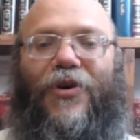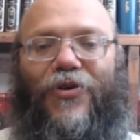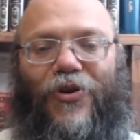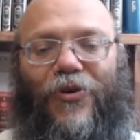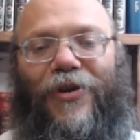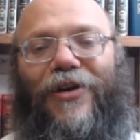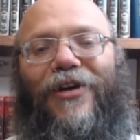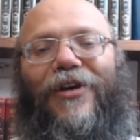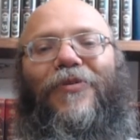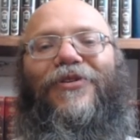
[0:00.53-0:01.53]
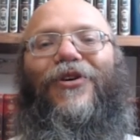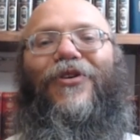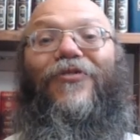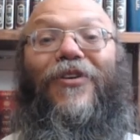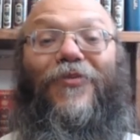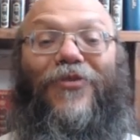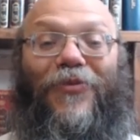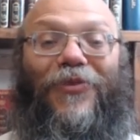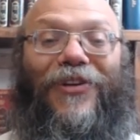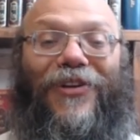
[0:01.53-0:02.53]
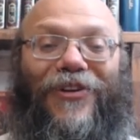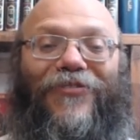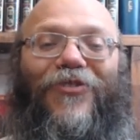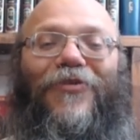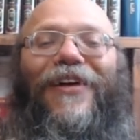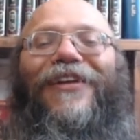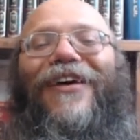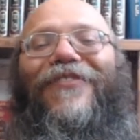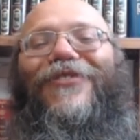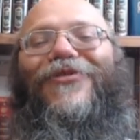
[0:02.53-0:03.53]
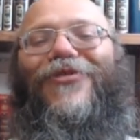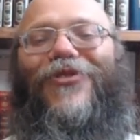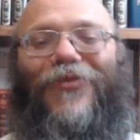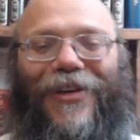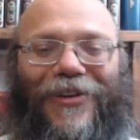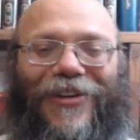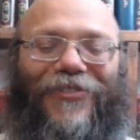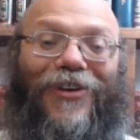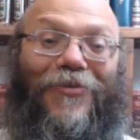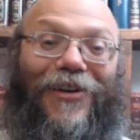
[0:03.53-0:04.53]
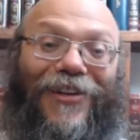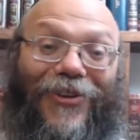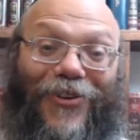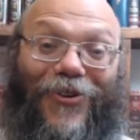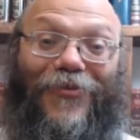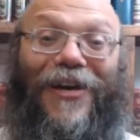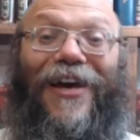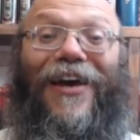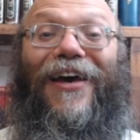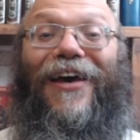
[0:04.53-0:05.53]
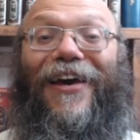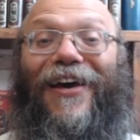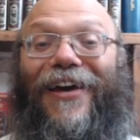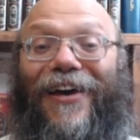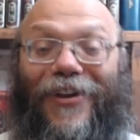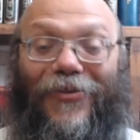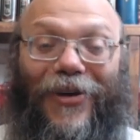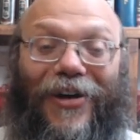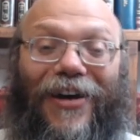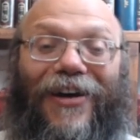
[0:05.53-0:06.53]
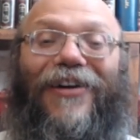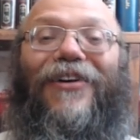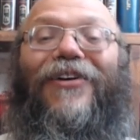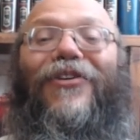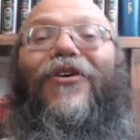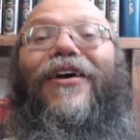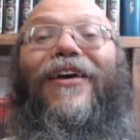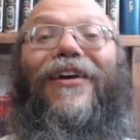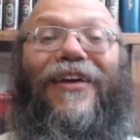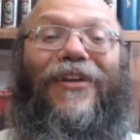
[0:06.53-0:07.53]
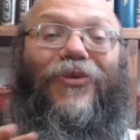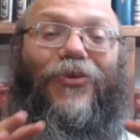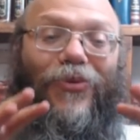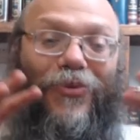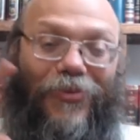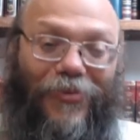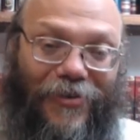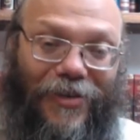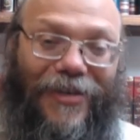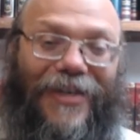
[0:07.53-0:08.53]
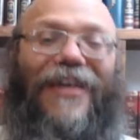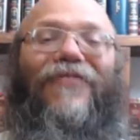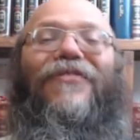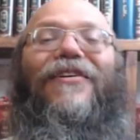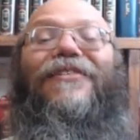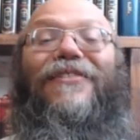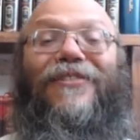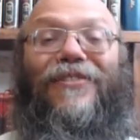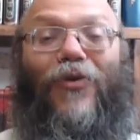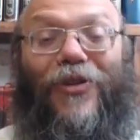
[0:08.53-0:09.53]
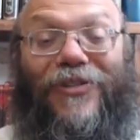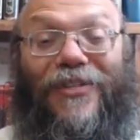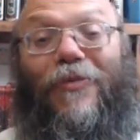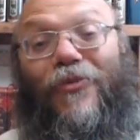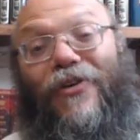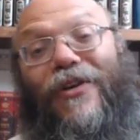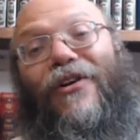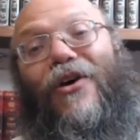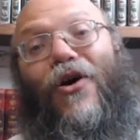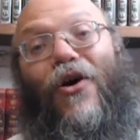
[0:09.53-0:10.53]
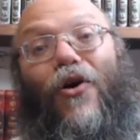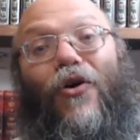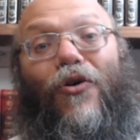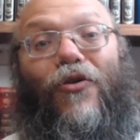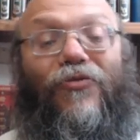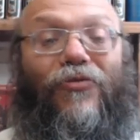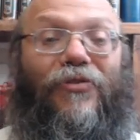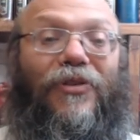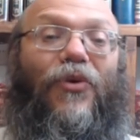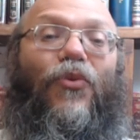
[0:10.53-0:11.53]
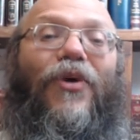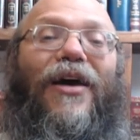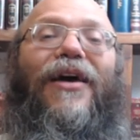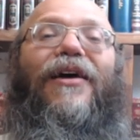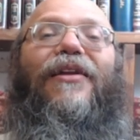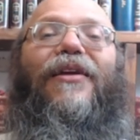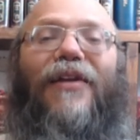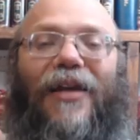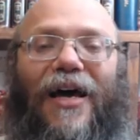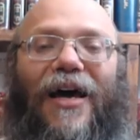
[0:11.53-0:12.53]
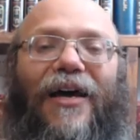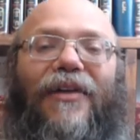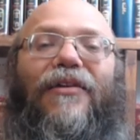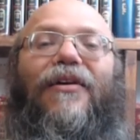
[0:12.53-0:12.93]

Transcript: Shalom Aleichem, it's Akiva Am Shepherd here from King David's tomb, King David Kabbalah.com, and we are going to give a small summary of the way that the light